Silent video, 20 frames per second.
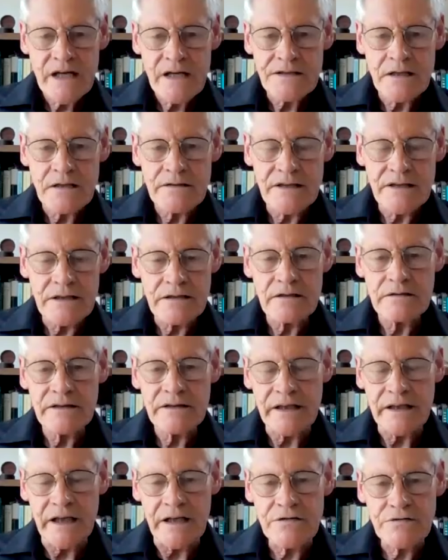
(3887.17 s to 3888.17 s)
So
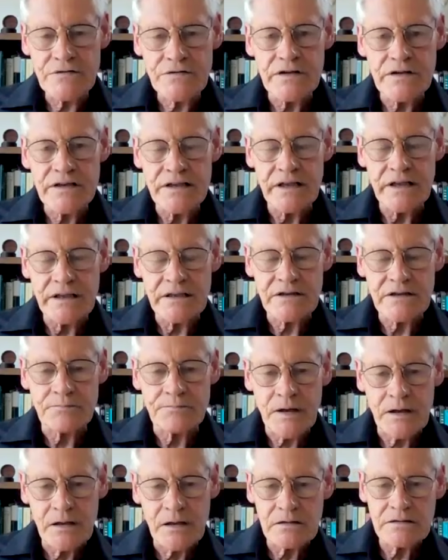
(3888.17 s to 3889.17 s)
the entry into
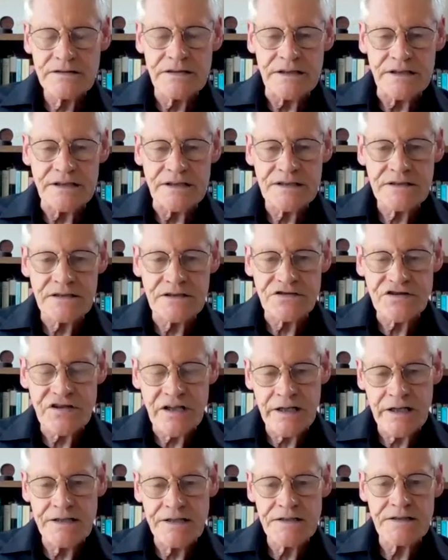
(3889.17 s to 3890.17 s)
politics to
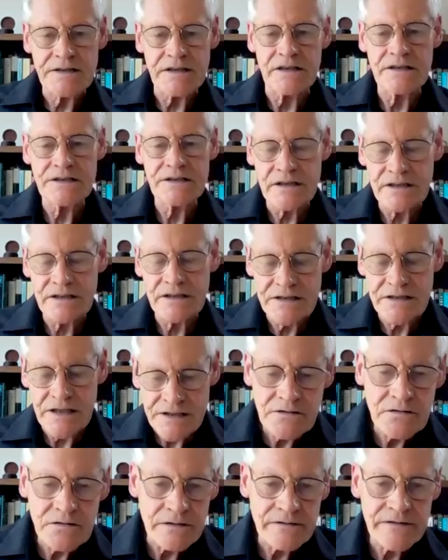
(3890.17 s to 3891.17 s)
change things is
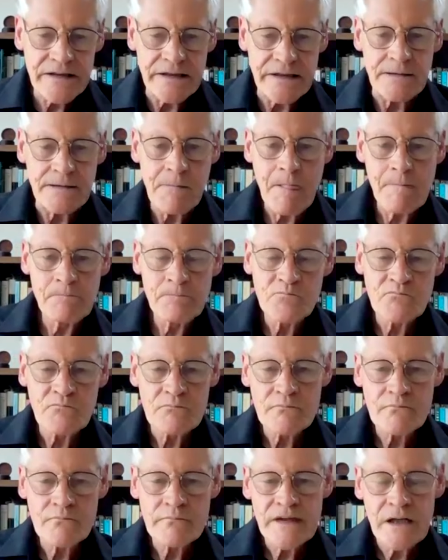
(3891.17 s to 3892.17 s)
just not there.
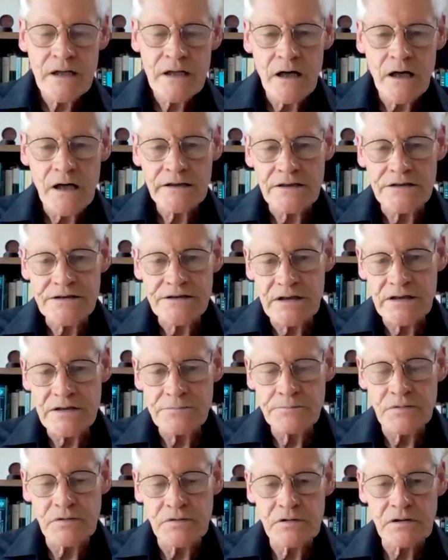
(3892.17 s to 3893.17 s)
I can tell
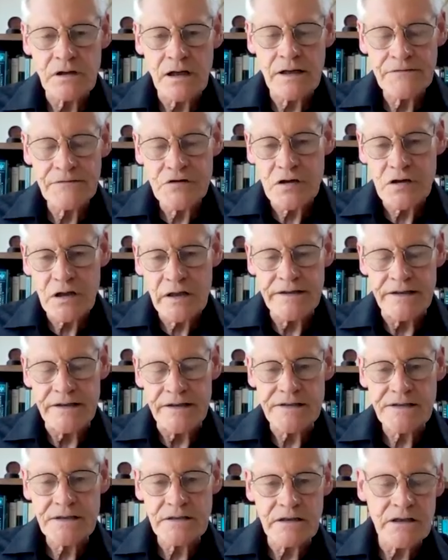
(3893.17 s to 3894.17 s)
you, Paul, I've tried
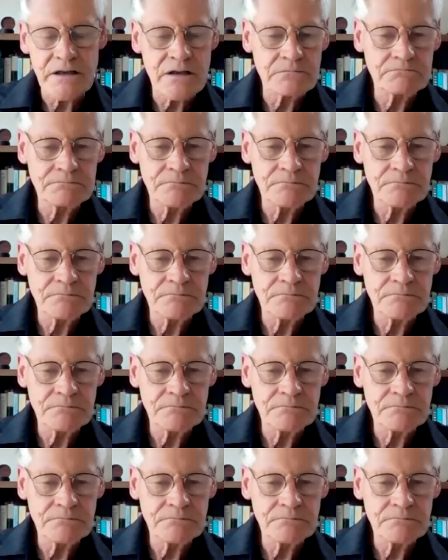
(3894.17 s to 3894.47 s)
this.